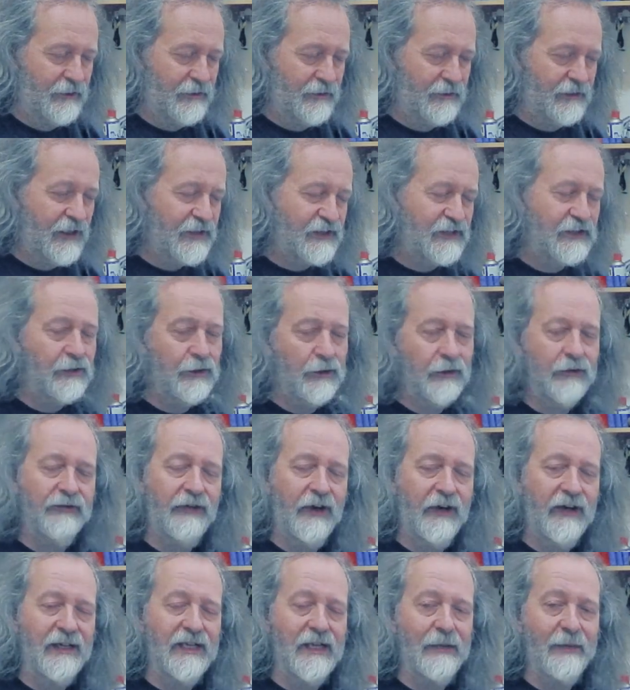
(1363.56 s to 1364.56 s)
Let's talk
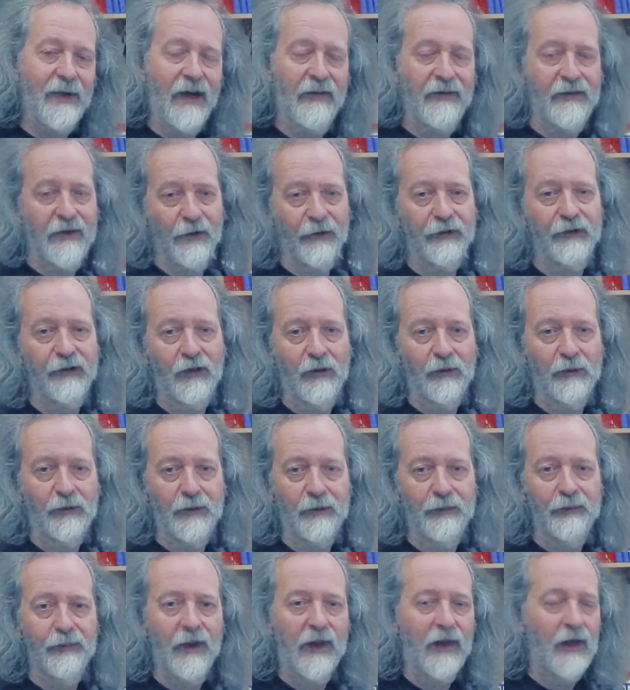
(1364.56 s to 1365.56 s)
finally about the
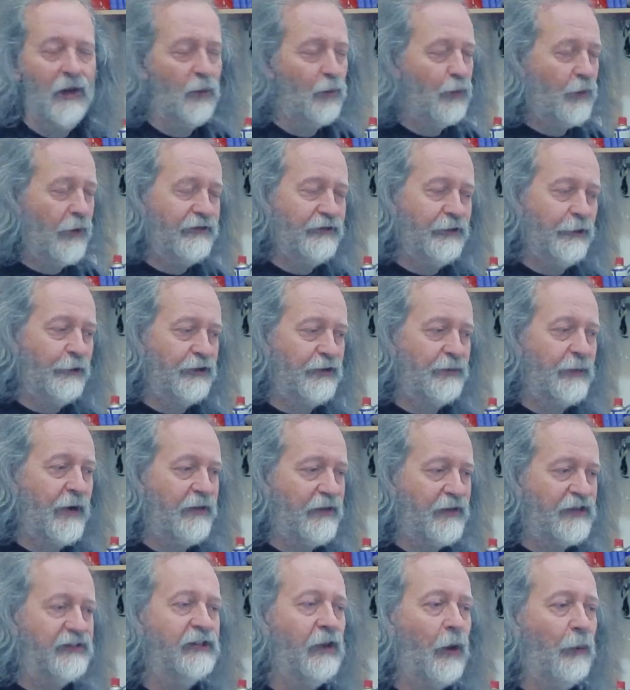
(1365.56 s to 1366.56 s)
ensemble. We've talked about
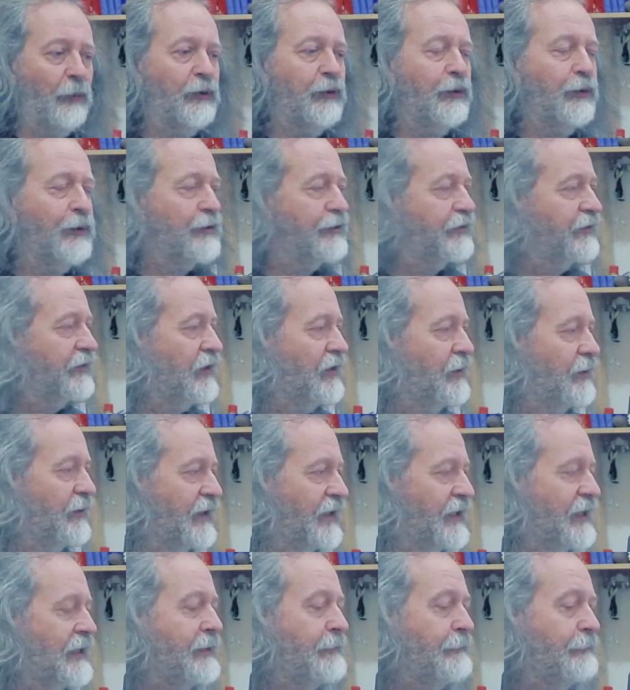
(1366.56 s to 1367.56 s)
the stop chords at the
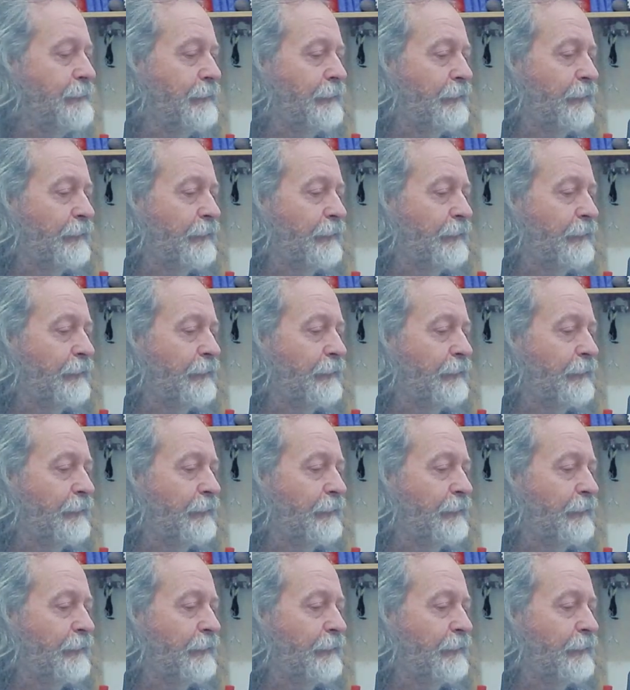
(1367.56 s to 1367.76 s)
beginning.